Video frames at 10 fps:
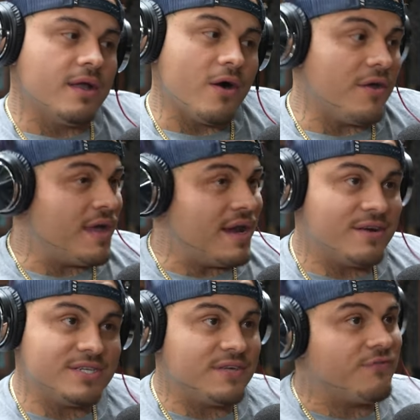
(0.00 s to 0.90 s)
all that
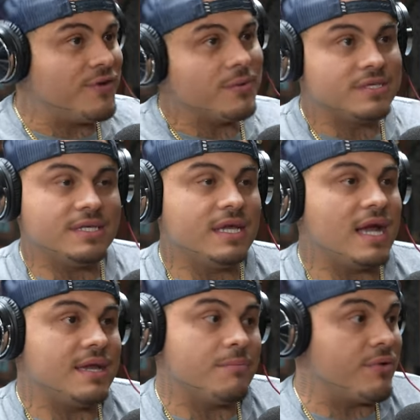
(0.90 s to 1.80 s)
energy frequency.
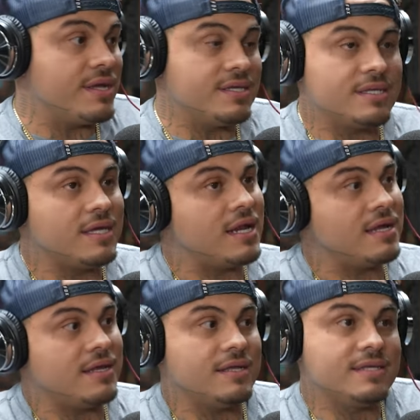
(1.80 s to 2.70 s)
I yeah. embrace it. I,
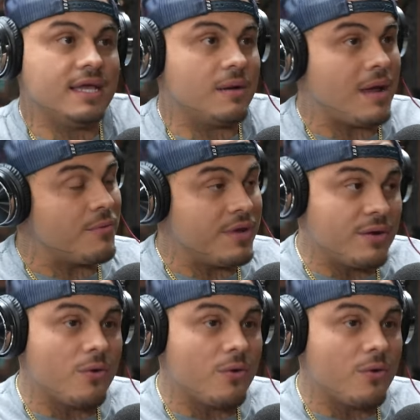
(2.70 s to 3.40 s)
I take it. I read